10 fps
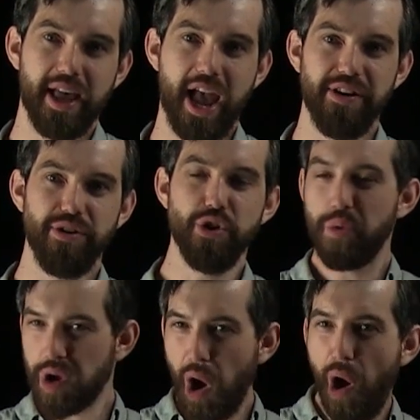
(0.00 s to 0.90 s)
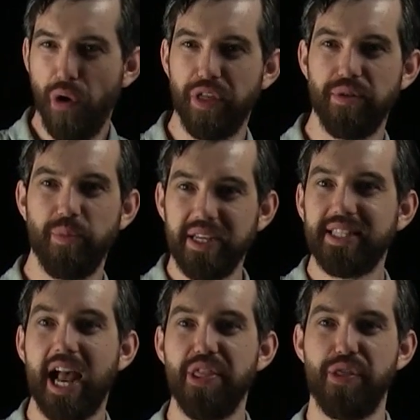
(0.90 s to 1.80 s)
And you'll recall that we
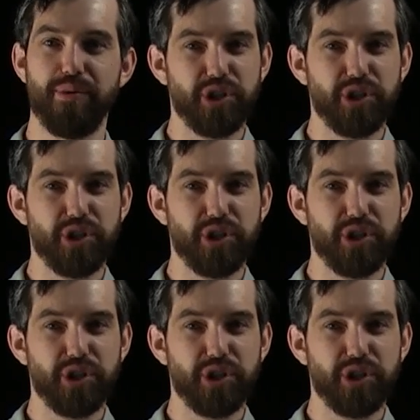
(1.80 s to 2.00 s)
said that there was